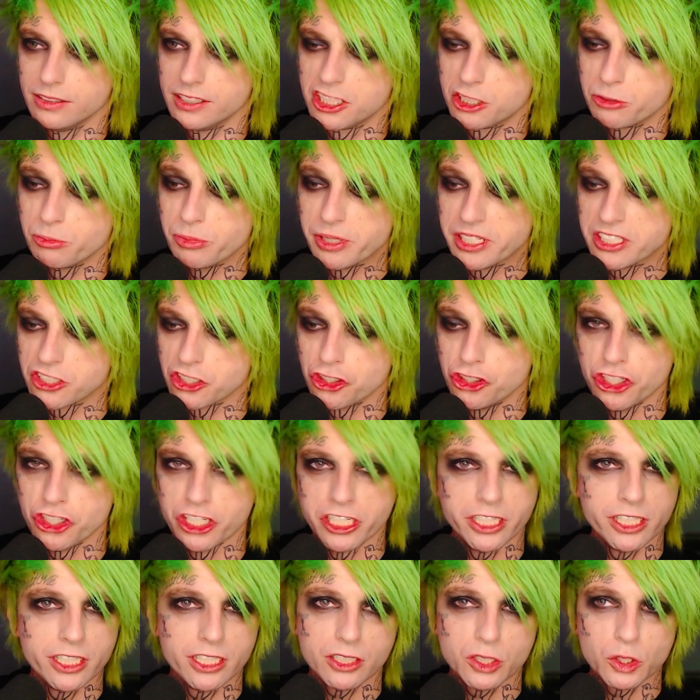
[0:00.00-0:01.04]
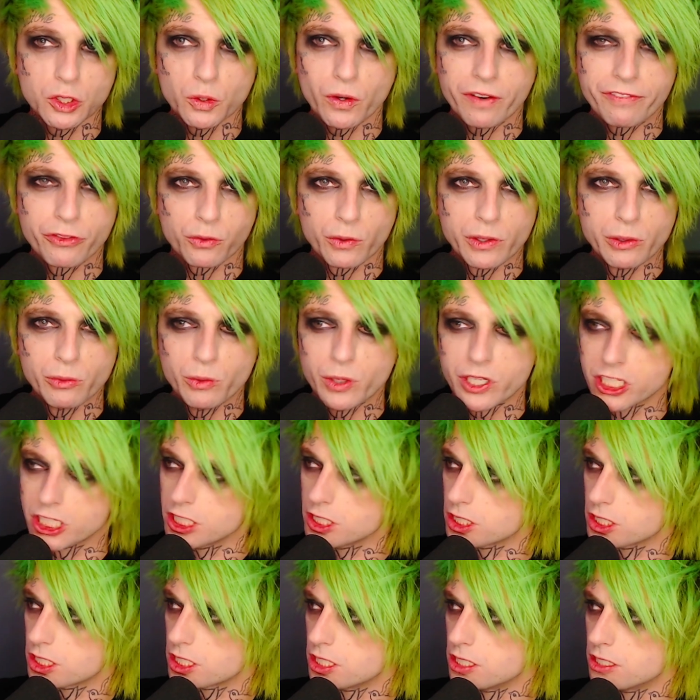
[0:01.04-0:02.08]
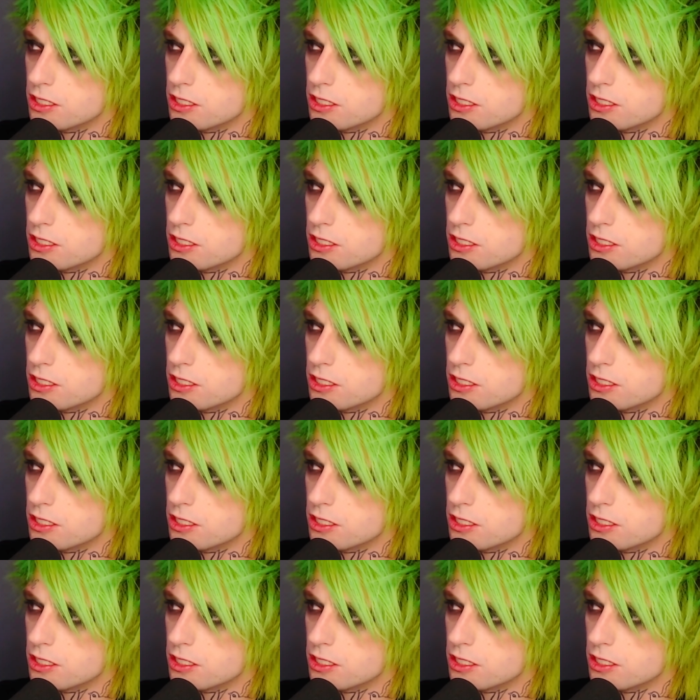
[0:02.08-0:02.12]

this is me as a genie. You have three wishes.